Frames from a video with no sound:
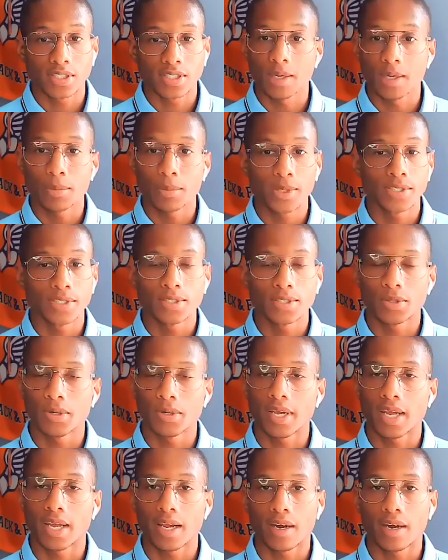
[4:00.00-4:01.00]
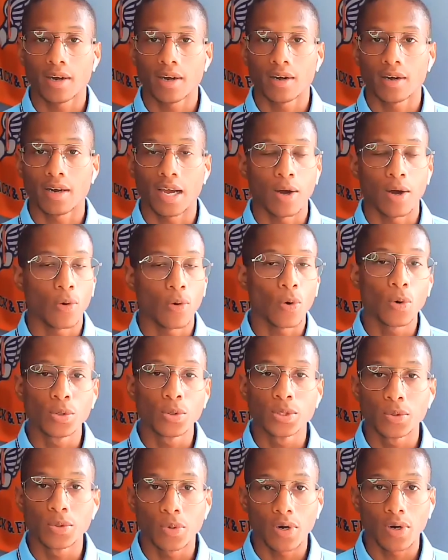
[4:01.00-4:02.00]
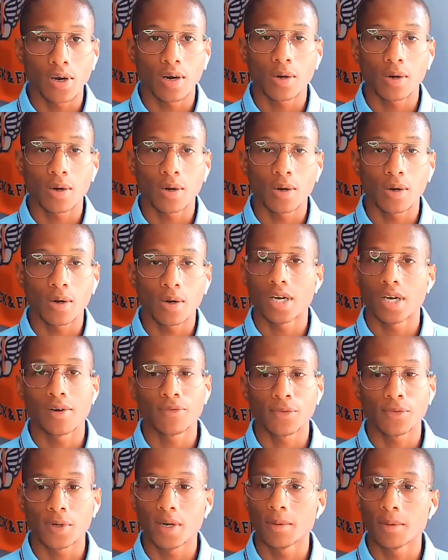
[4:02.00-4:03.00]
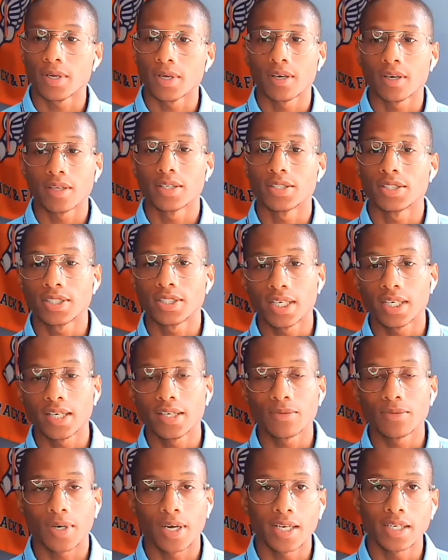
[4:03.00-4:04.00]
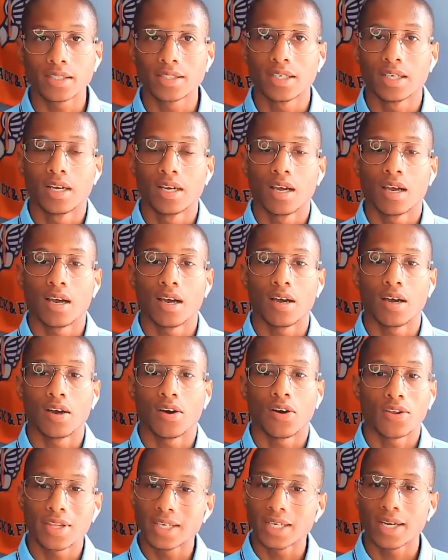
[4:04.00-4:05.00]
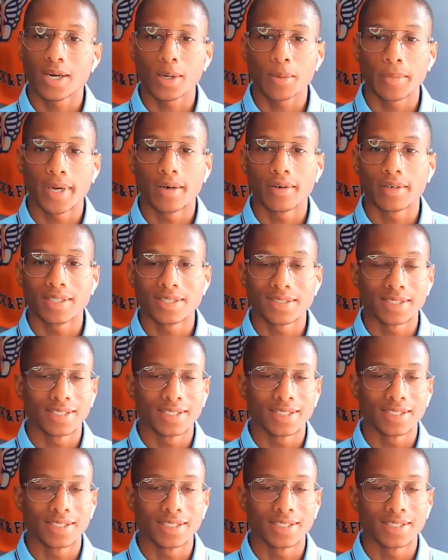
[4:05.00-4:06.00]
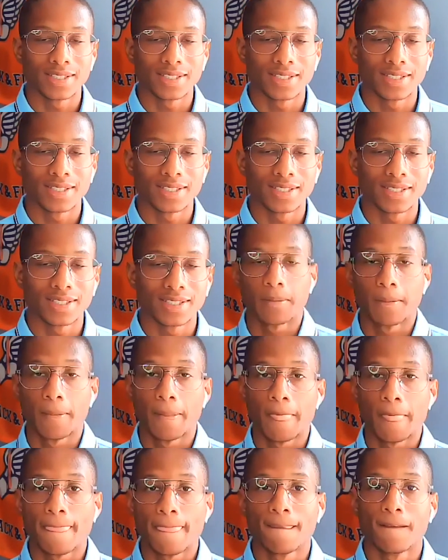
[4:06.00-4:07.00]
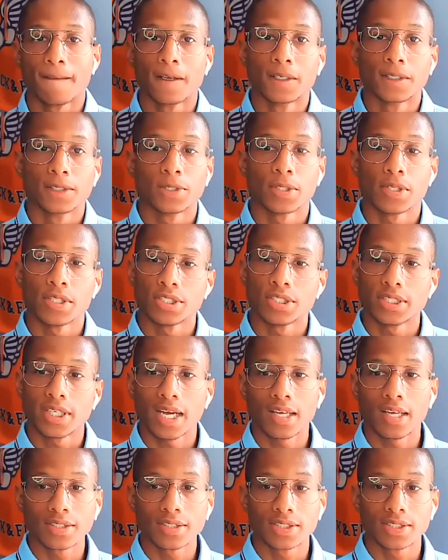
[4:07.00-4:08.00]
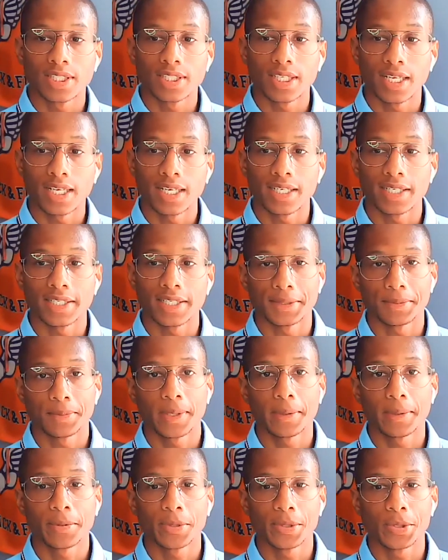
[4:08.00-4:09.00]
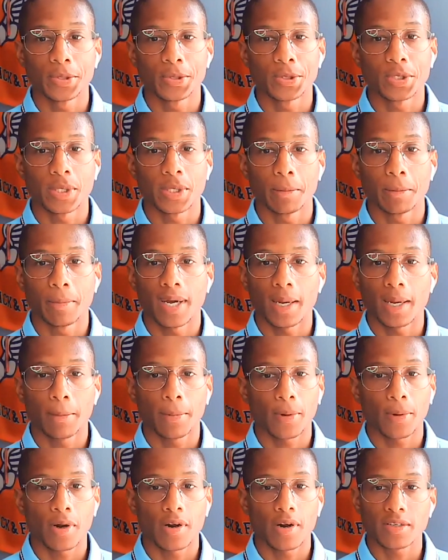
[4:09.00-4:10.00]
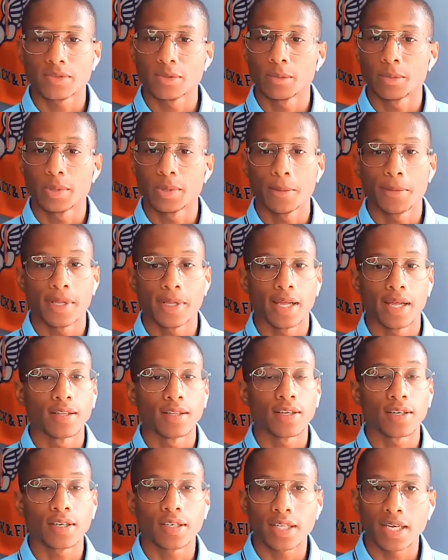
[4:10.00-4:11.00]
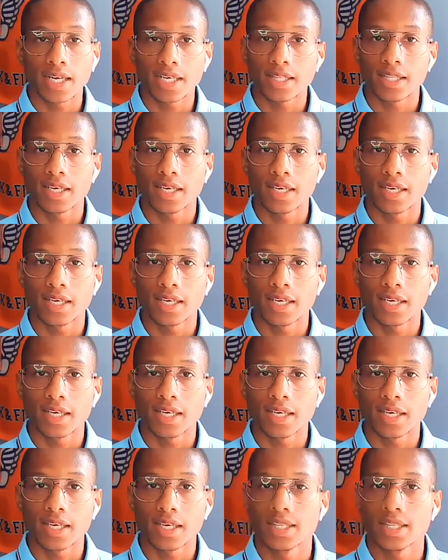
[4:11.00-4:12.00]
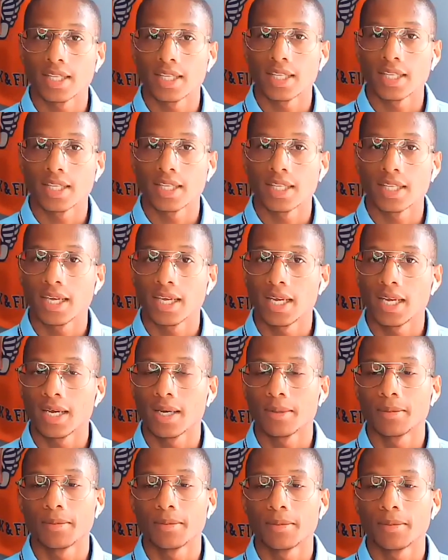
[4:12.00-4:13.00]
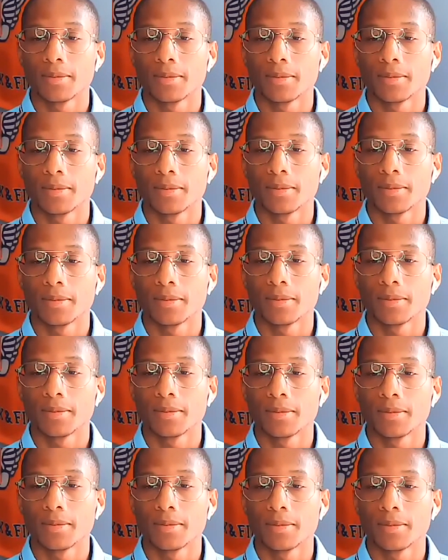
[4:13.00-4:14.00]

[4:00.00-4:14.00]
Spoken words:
these companies don't care how old you are, where you come from, the color of your skin, right? All they care about is the distribution of the financial services. So the challenge today is people usually buy products from people that look like them, talk like them, and act like them.